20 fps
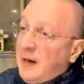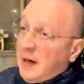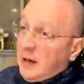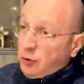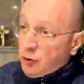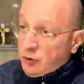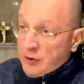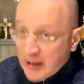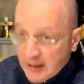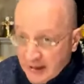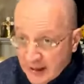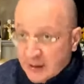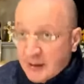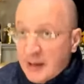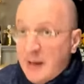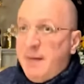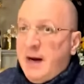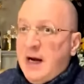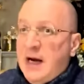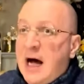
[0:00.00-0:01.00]
the Bergoglio
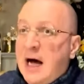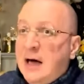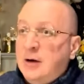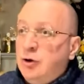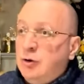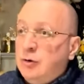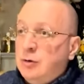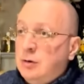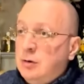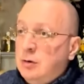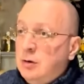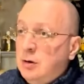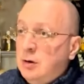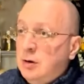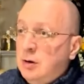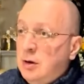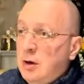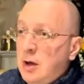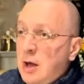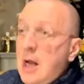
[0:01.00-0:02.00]
is Satan dressed in
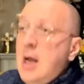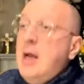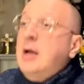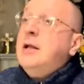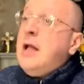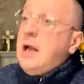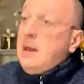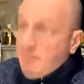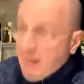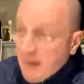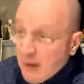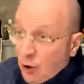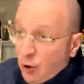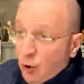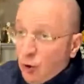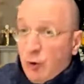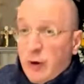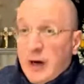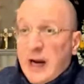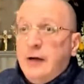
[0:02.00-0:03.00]
white, seated on the throne of
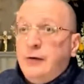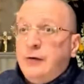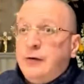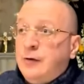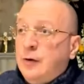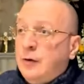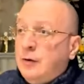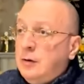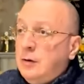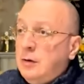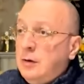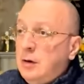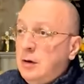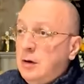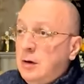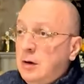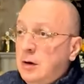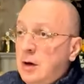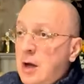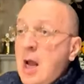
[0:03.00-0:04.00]
Peter.
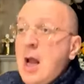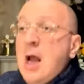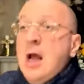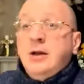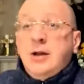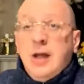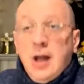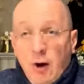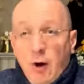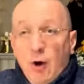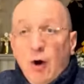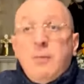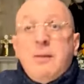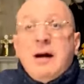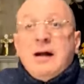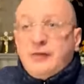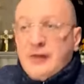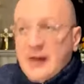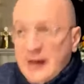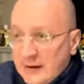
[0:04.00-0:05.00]
We didn't
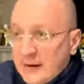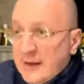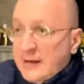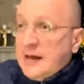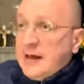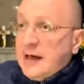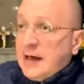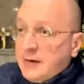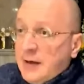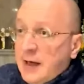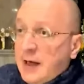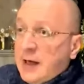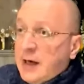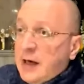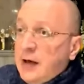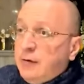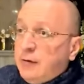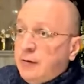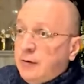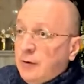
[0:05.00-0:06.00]
play around.
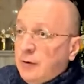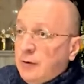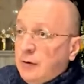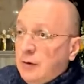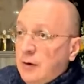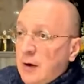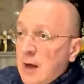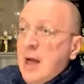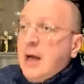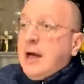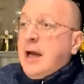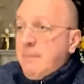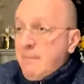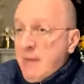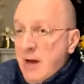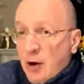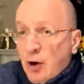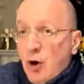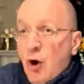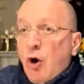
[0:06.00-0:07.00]
You are not the
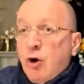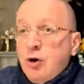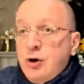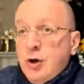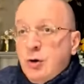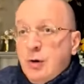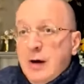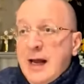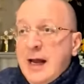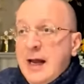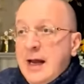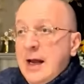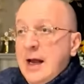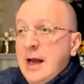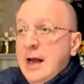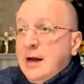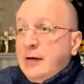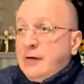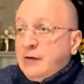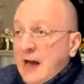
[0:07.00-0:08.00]
Harlequins of Italy.
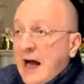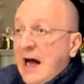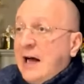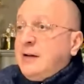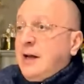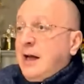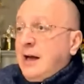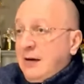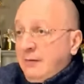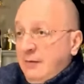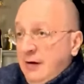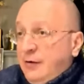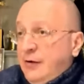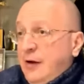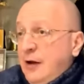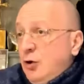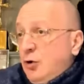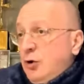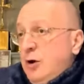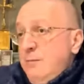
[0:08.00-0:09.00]
I was not the
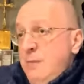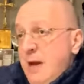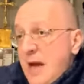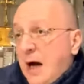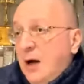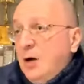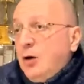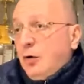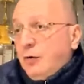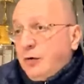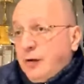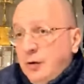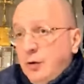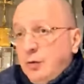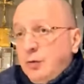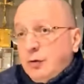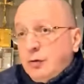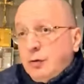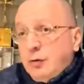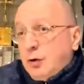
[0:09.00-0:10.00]
Masaniello of
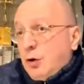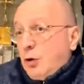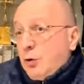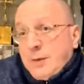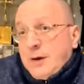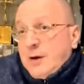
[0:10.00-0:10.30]
Naples.